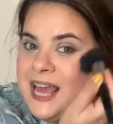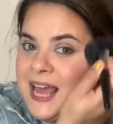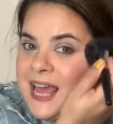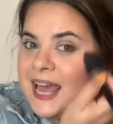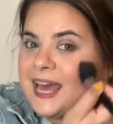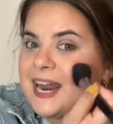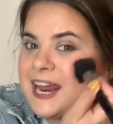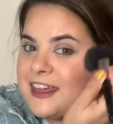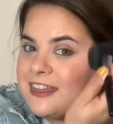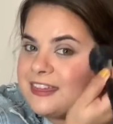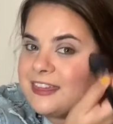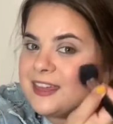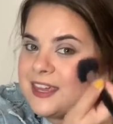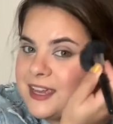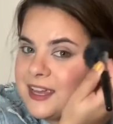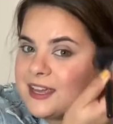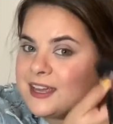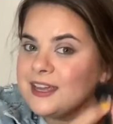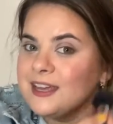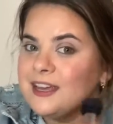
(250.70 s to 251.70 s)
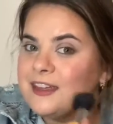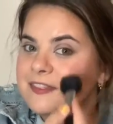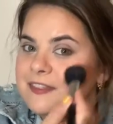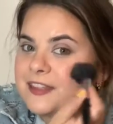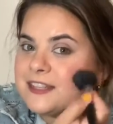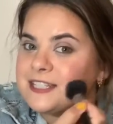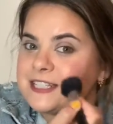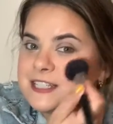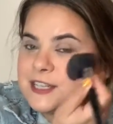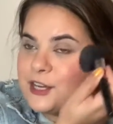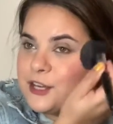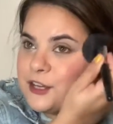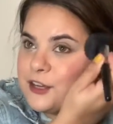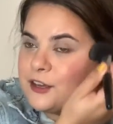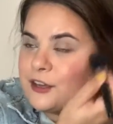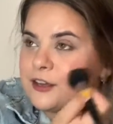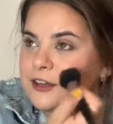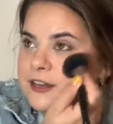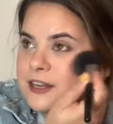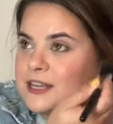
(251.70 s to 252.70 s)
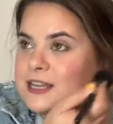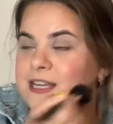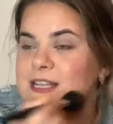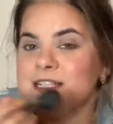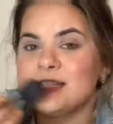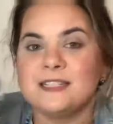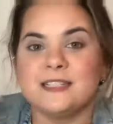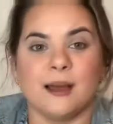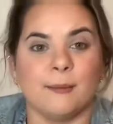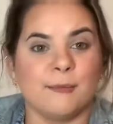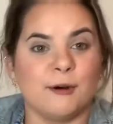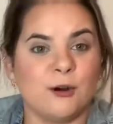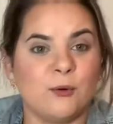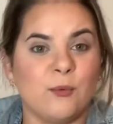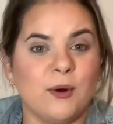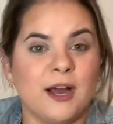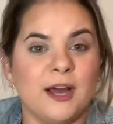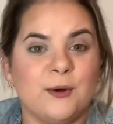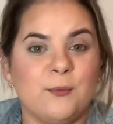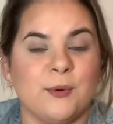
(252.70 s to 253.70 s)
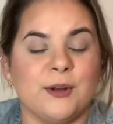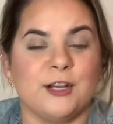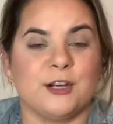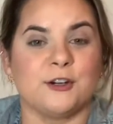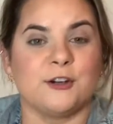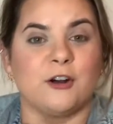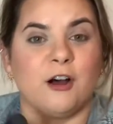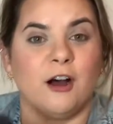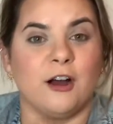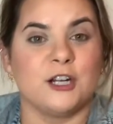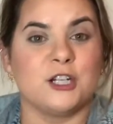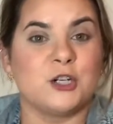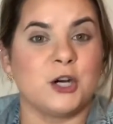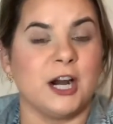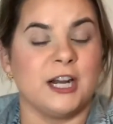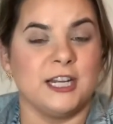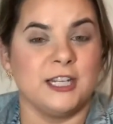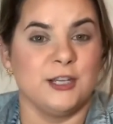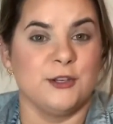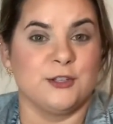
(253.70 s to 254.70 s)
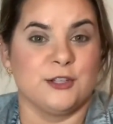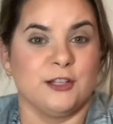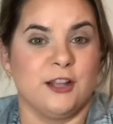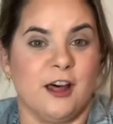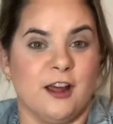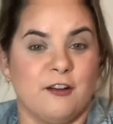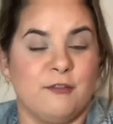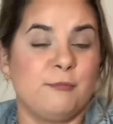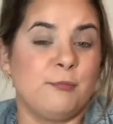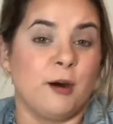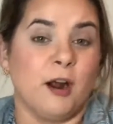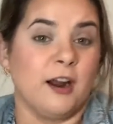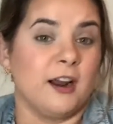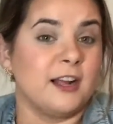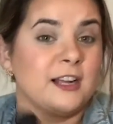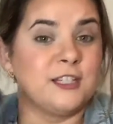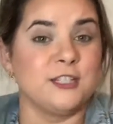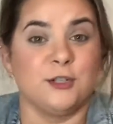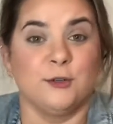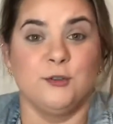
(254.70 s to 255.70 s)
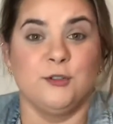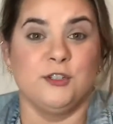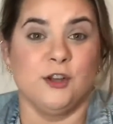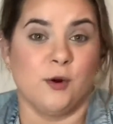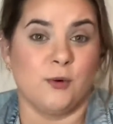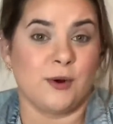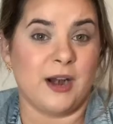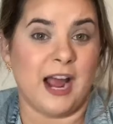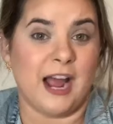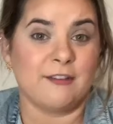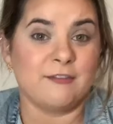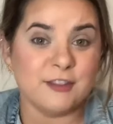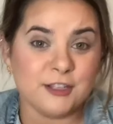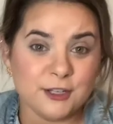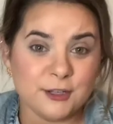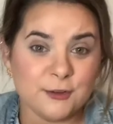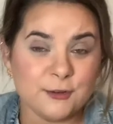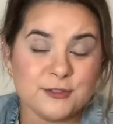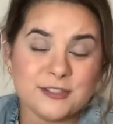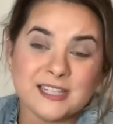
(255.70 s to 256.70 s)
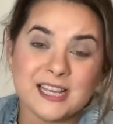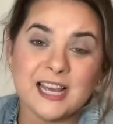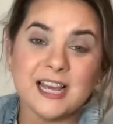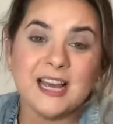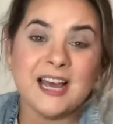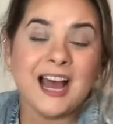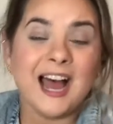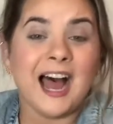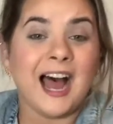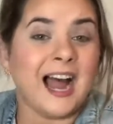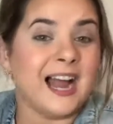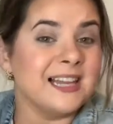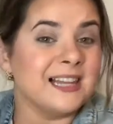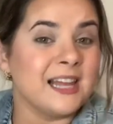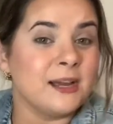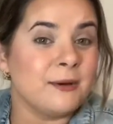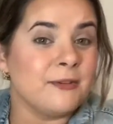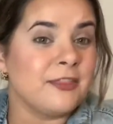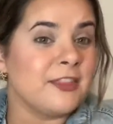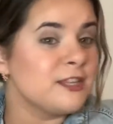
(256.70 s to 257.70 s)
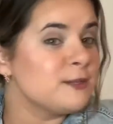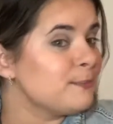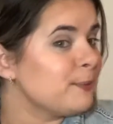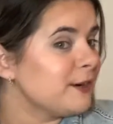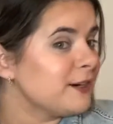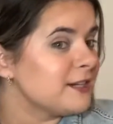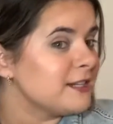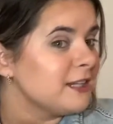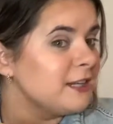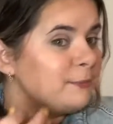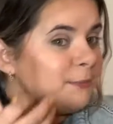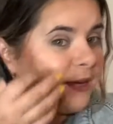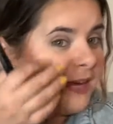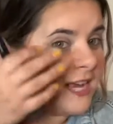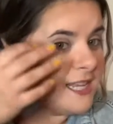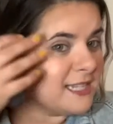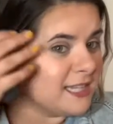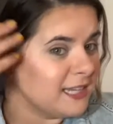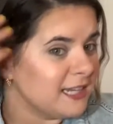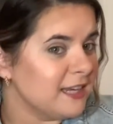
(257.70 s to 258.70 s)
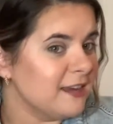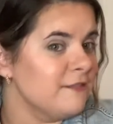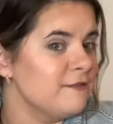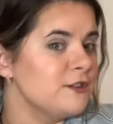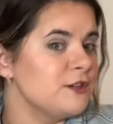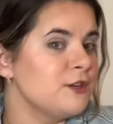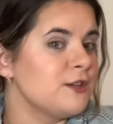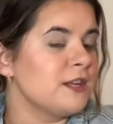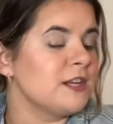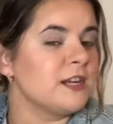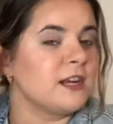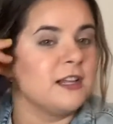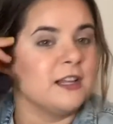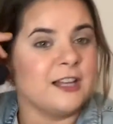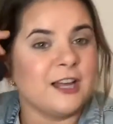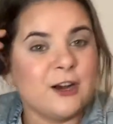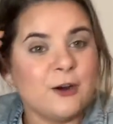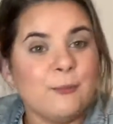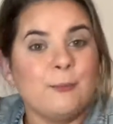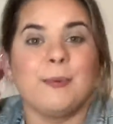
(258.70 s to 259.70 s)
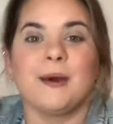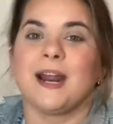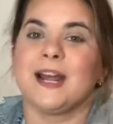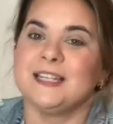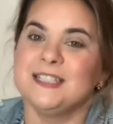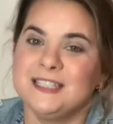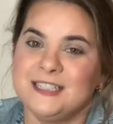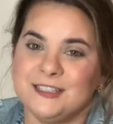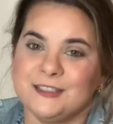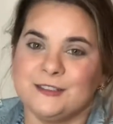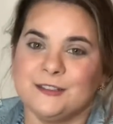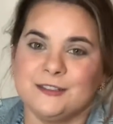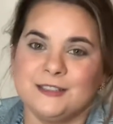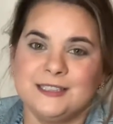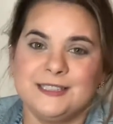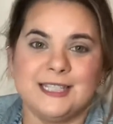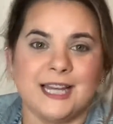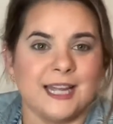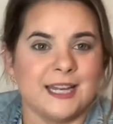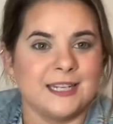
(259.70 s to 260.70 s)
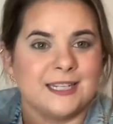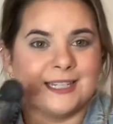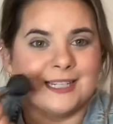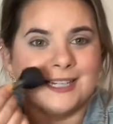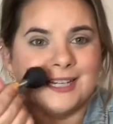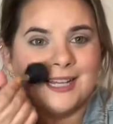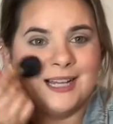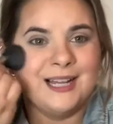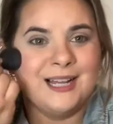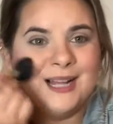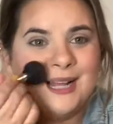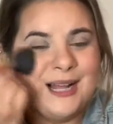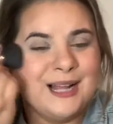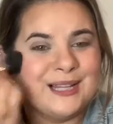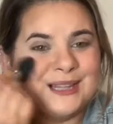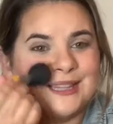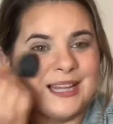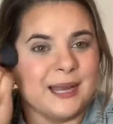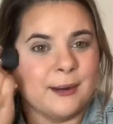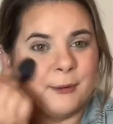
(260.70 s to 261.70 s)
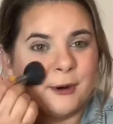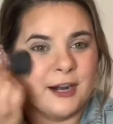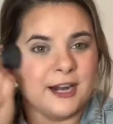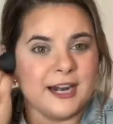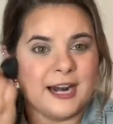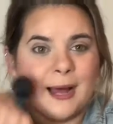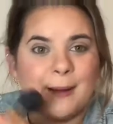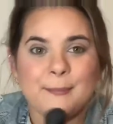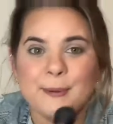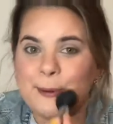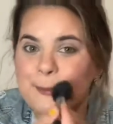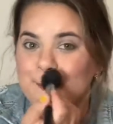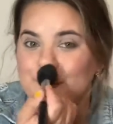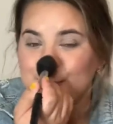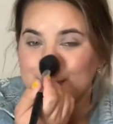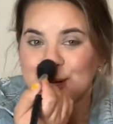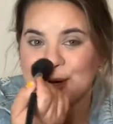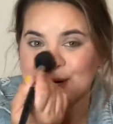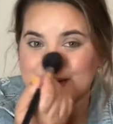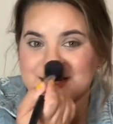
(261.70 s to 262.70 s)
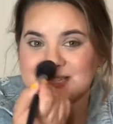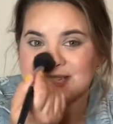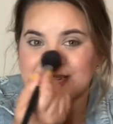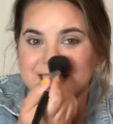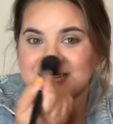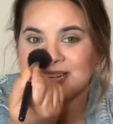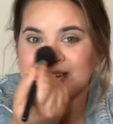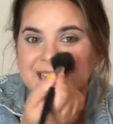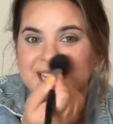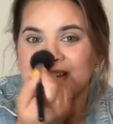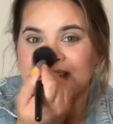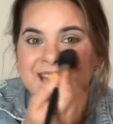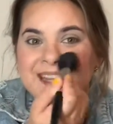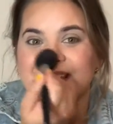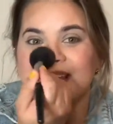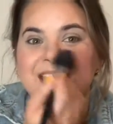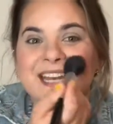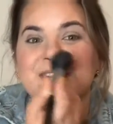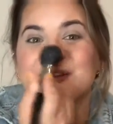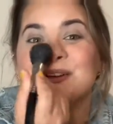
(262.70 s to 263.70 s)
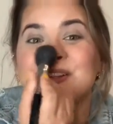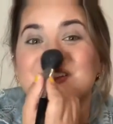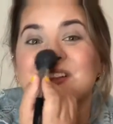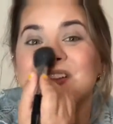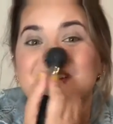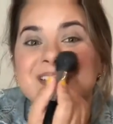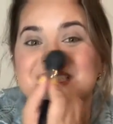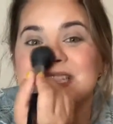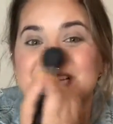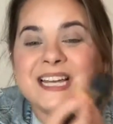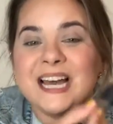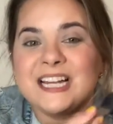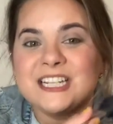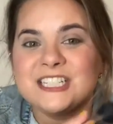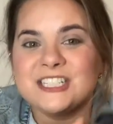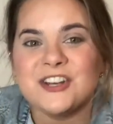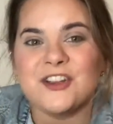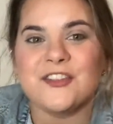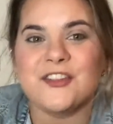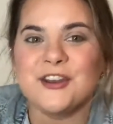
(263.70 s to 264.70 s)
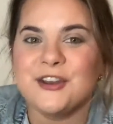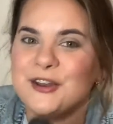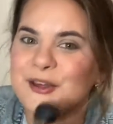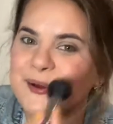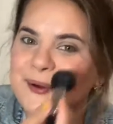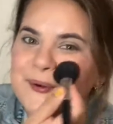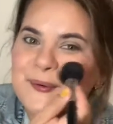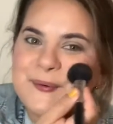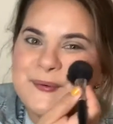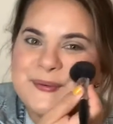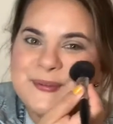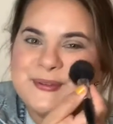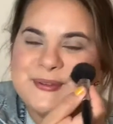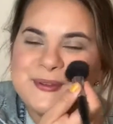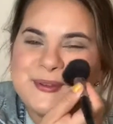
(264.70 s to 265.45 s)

And I think this is a good summer one when you're not trying to use a lot of products. You don't have to use highlight with this personally because it gives you such a glow, but I still tend to layer it up personally. And then I do a little touch on the nose